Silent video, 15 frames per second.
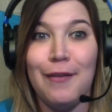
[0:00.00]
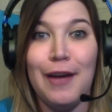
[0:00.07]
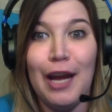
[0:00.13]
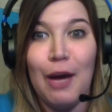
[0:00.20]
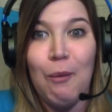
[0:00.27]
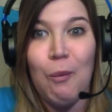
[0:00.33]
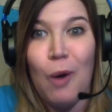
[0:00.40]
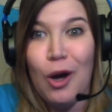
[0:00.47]
and
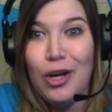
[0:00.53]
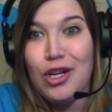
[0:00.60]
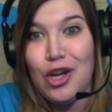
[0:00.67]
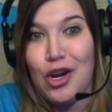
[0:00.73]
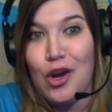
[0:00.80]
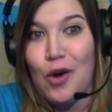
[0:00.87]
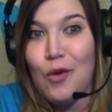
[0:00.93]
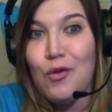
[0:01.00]
I wanted to
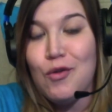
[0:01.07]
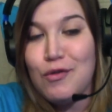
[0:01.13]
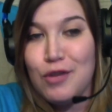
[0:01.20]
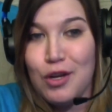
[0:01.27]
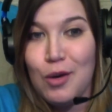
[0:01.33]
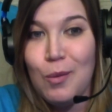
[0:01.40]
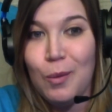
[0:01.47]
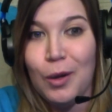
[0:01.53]
know who
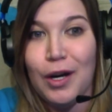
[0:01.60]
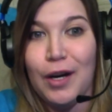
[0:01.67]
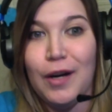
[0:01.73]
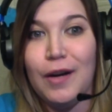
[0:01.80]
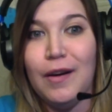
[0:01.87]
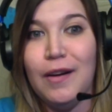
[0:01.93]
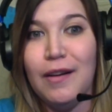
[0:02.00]
you were.